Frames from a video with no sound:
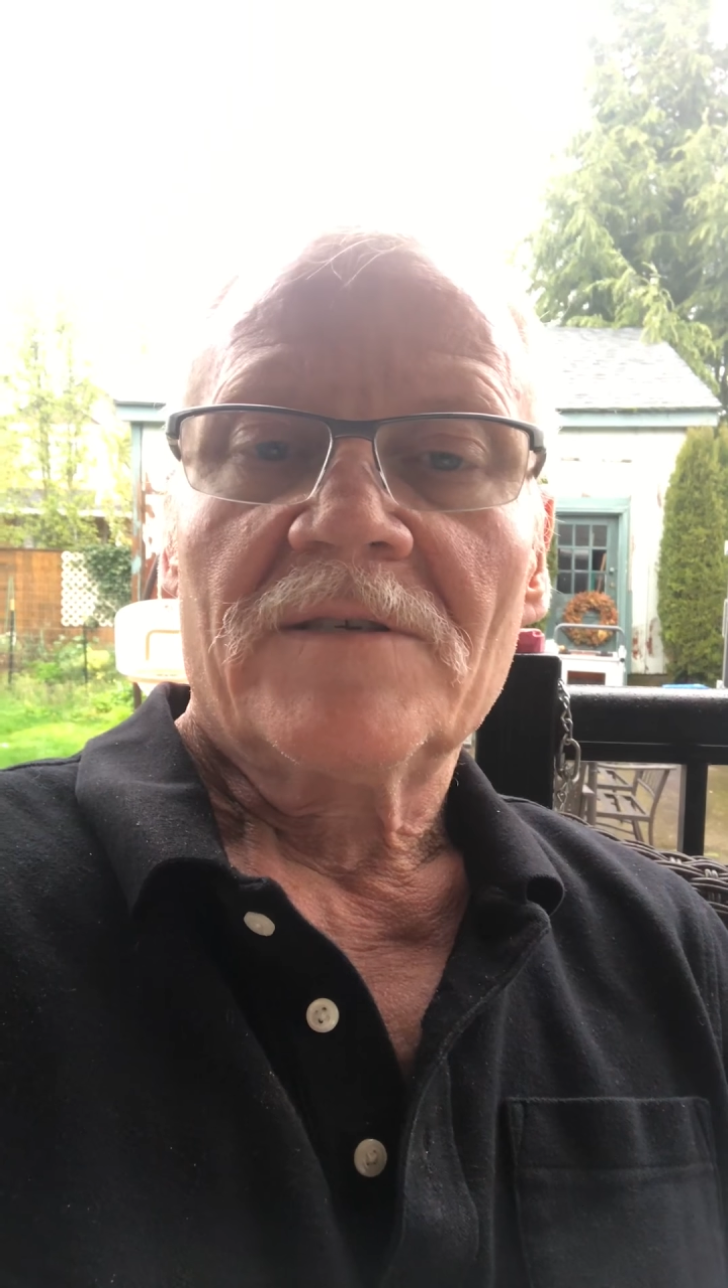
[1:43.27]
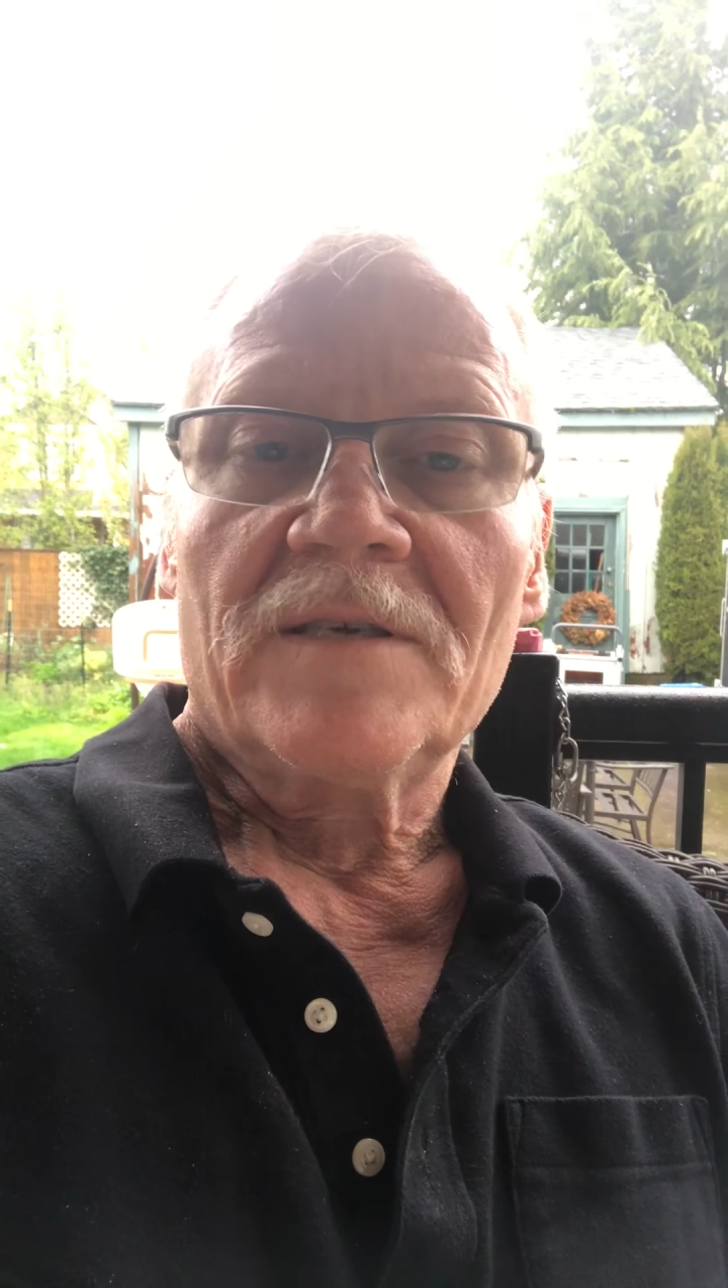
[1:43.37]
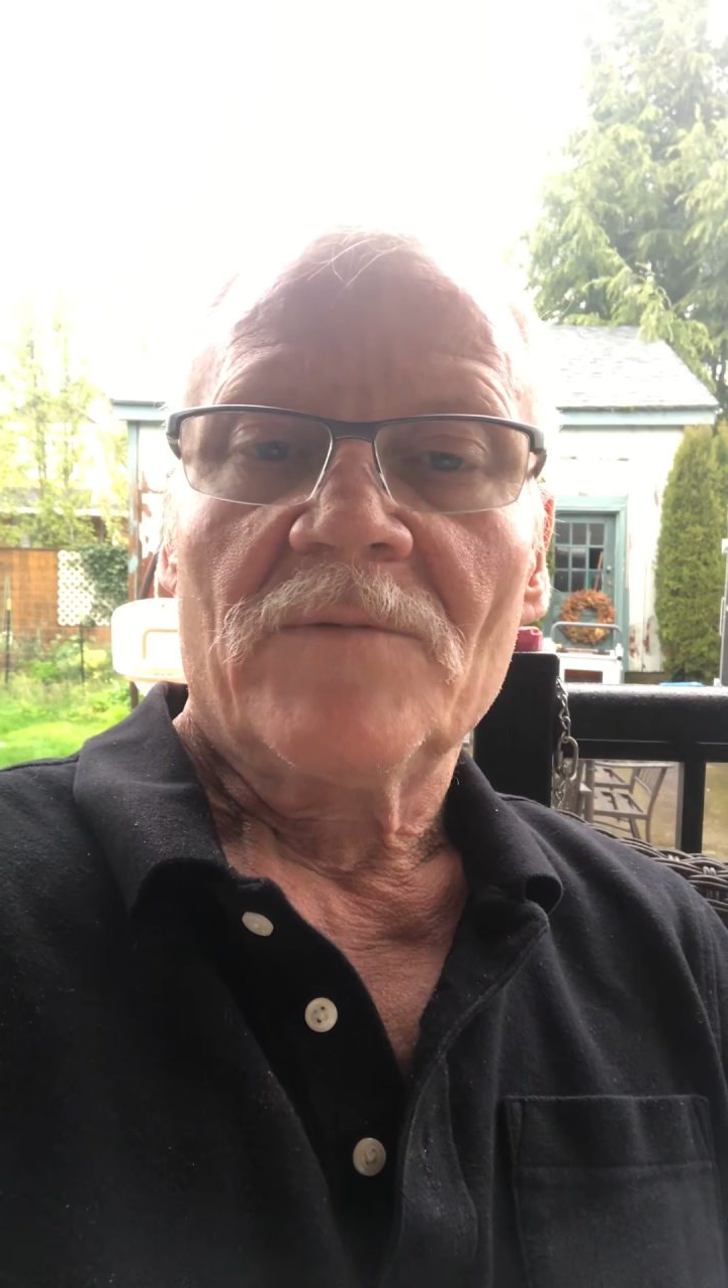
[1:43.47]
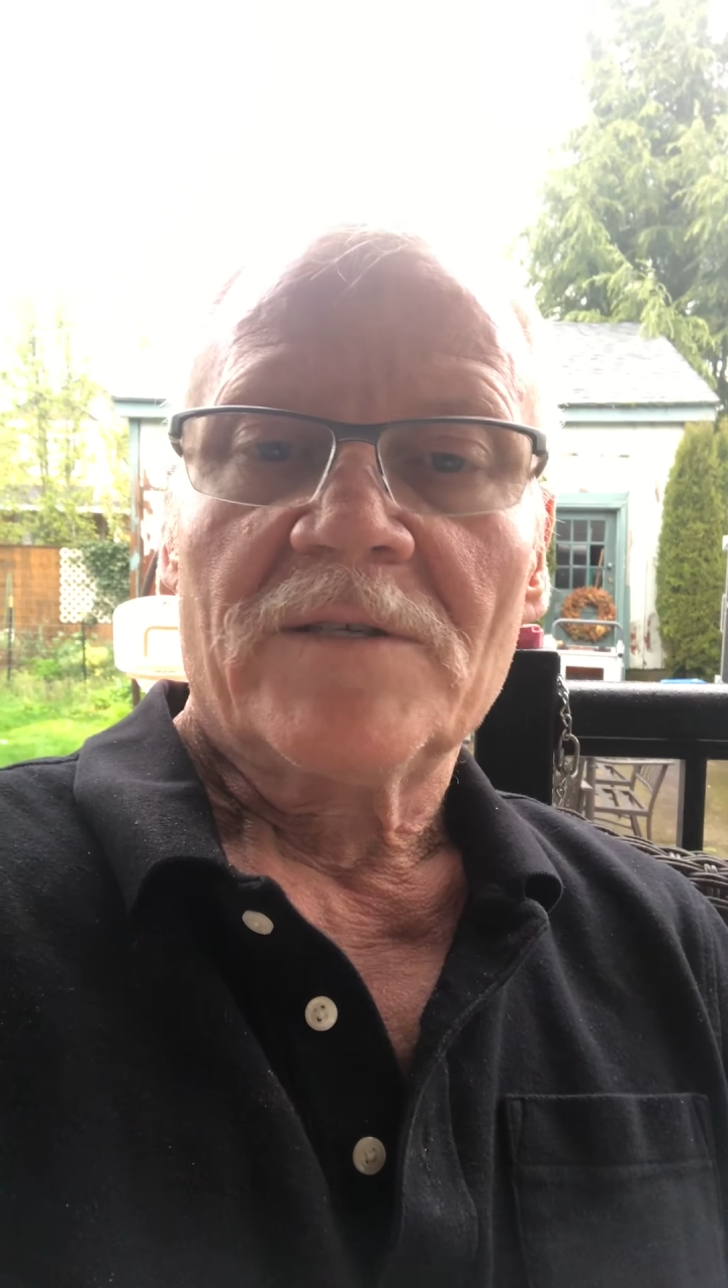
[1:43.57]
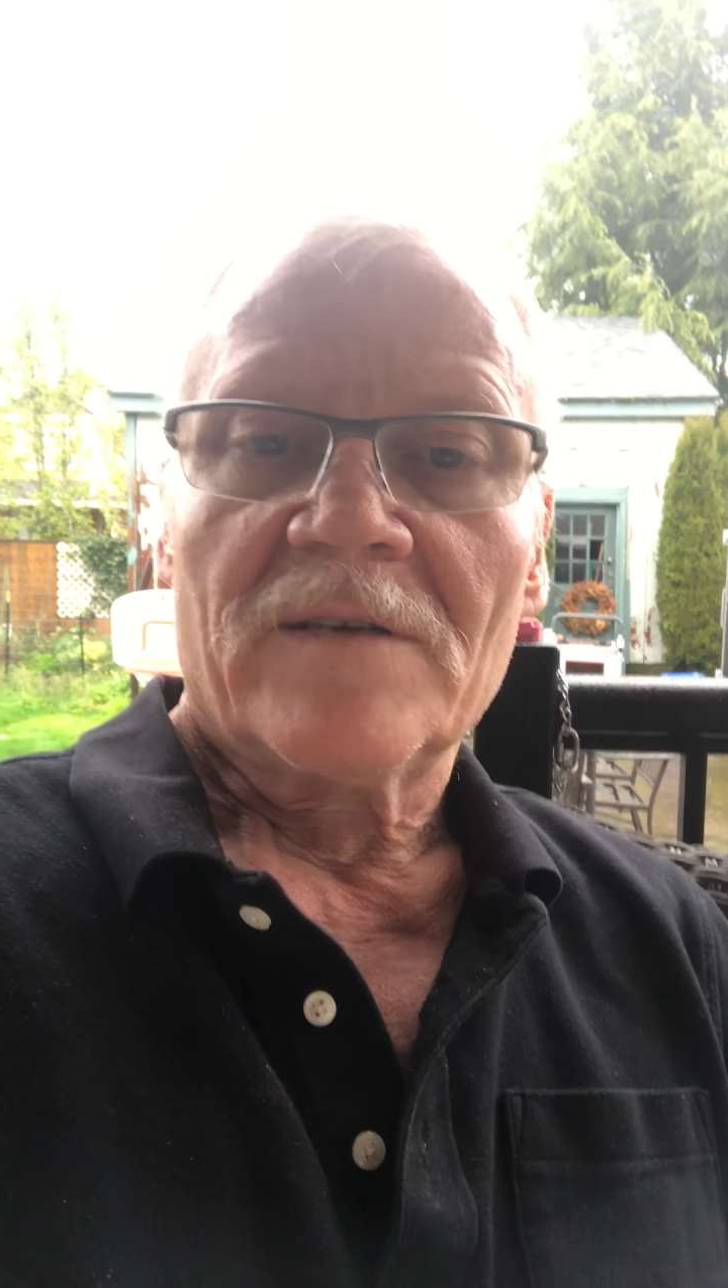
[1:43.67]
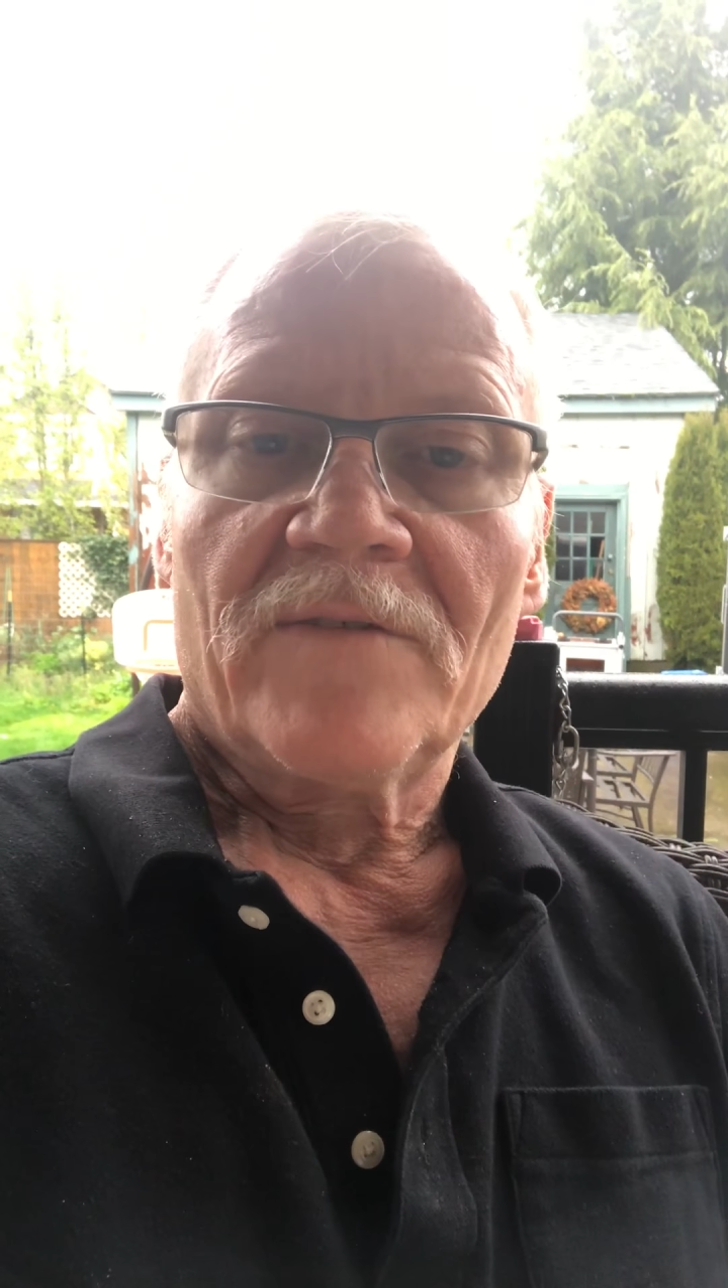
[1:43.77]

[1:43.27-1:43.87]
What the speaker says: see what's